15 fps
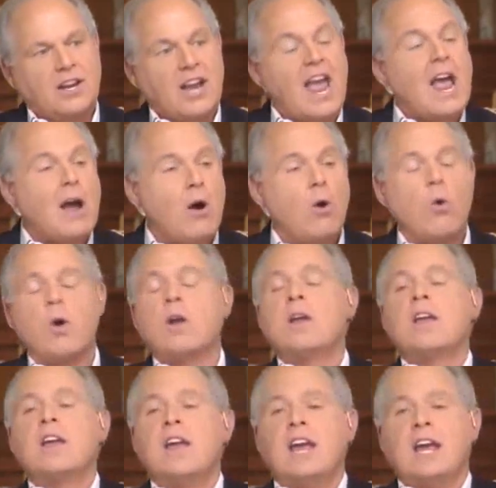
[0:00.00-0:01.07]
Now,
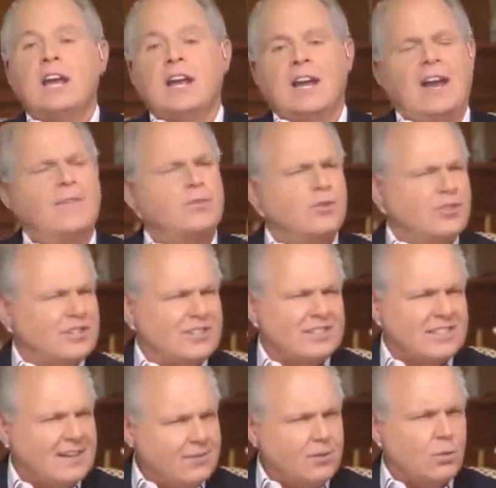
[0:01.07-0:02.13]
after
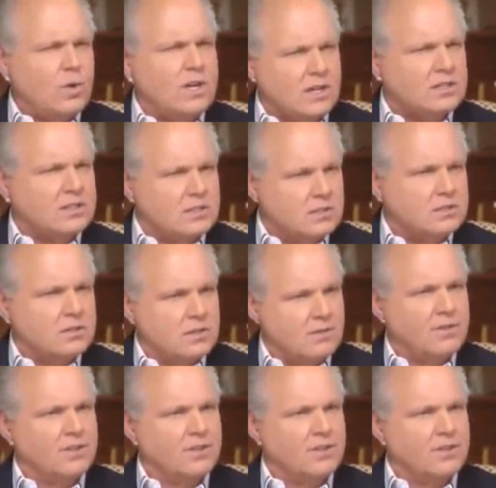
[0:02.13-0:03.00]
just 7 weeks